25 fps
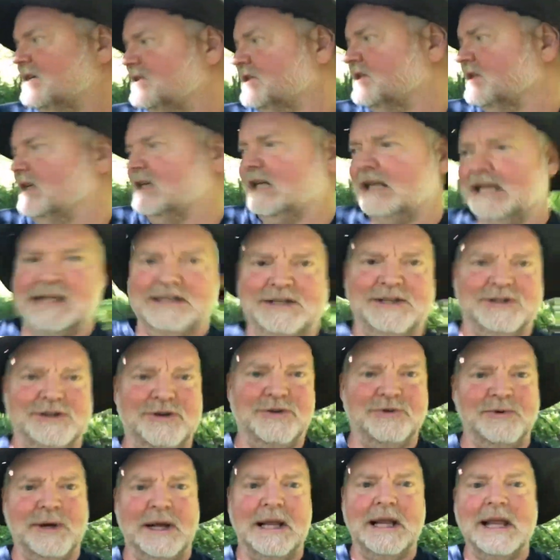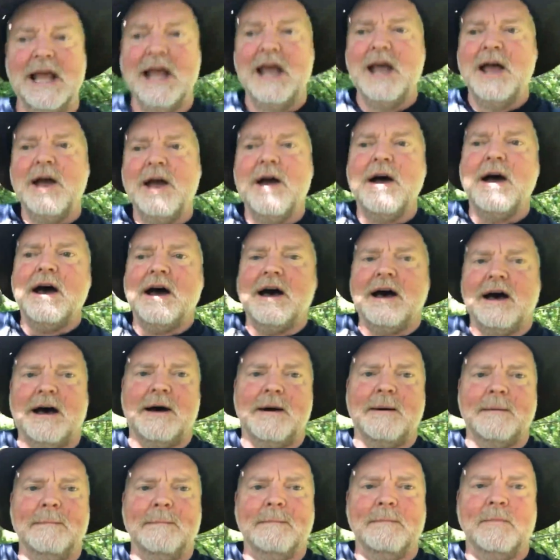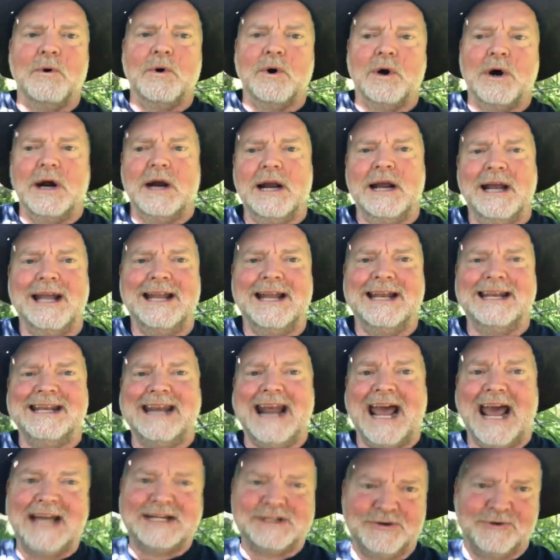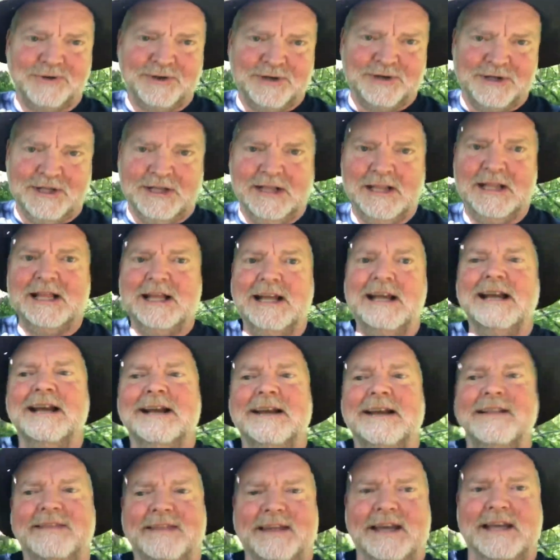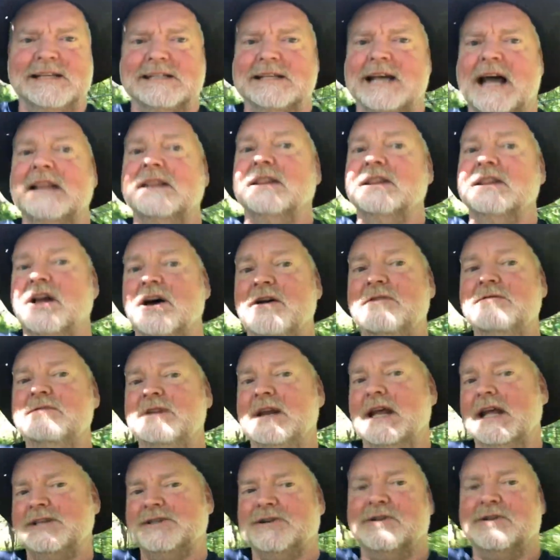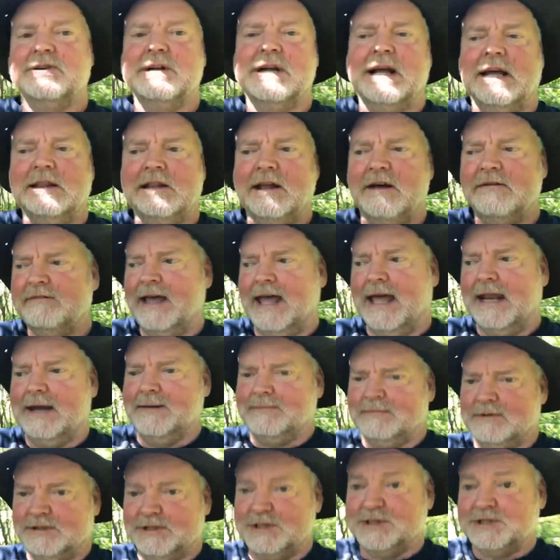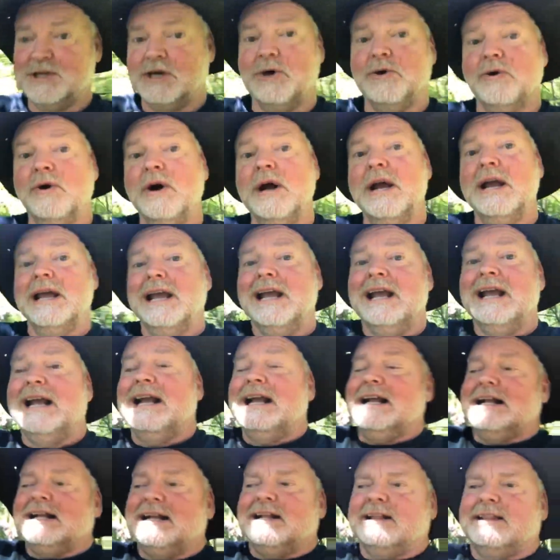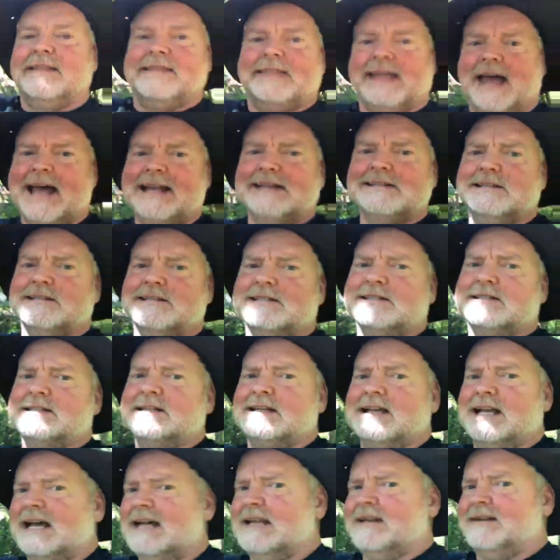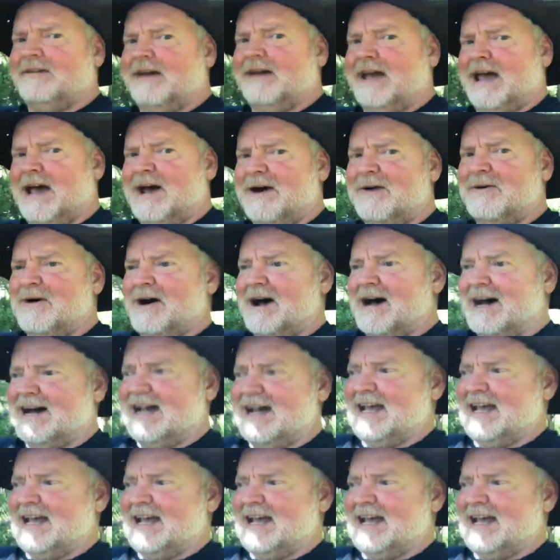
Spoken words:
in doing more natural things. I love nature and I love animals. So that's kind of how I